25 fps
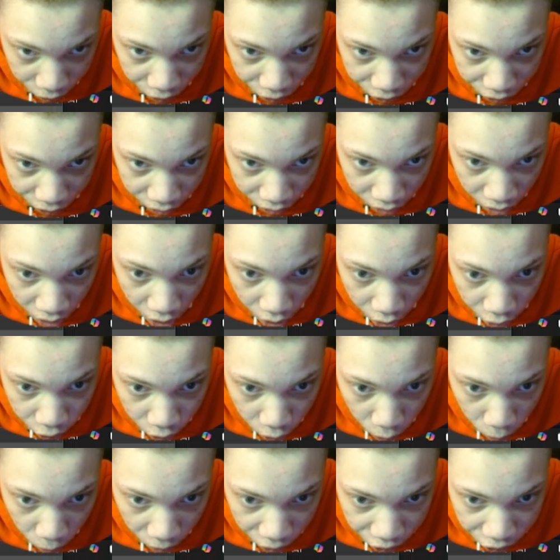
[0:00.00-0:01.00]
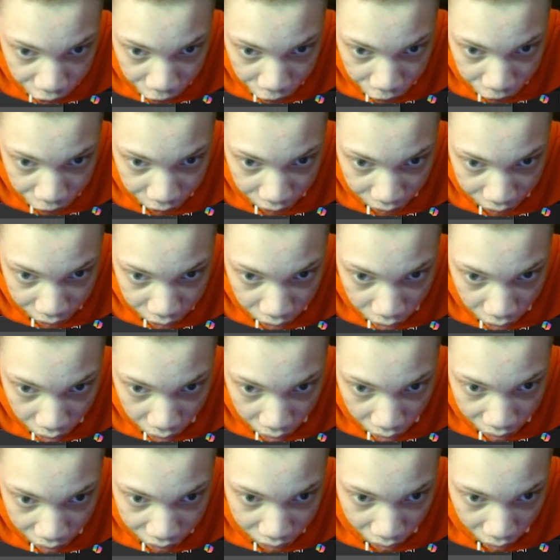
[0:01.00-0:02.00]
says no one's using this
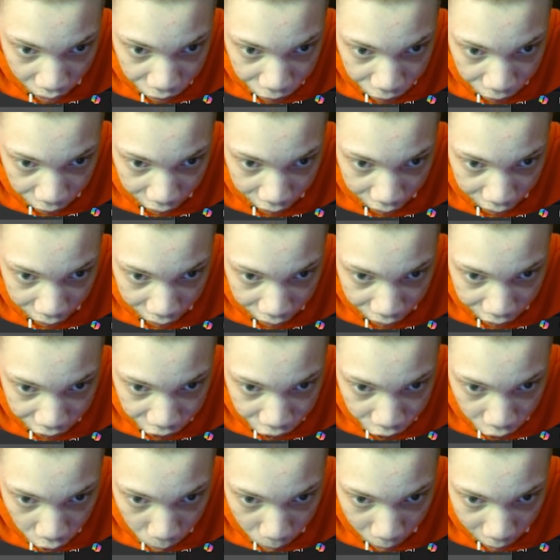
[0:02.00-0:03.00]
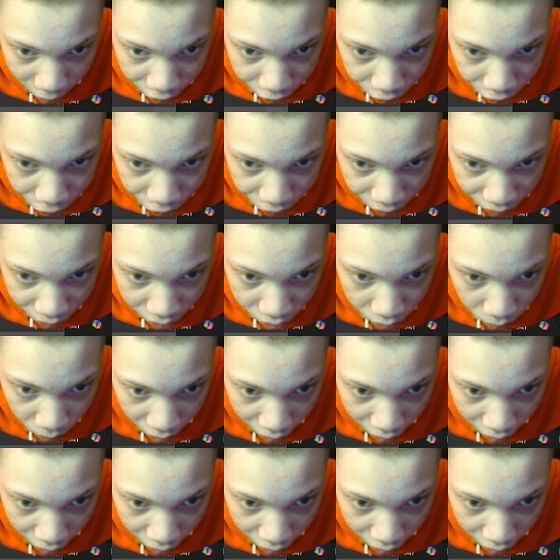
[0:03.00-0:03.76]
exact phrase. Nobody's using this right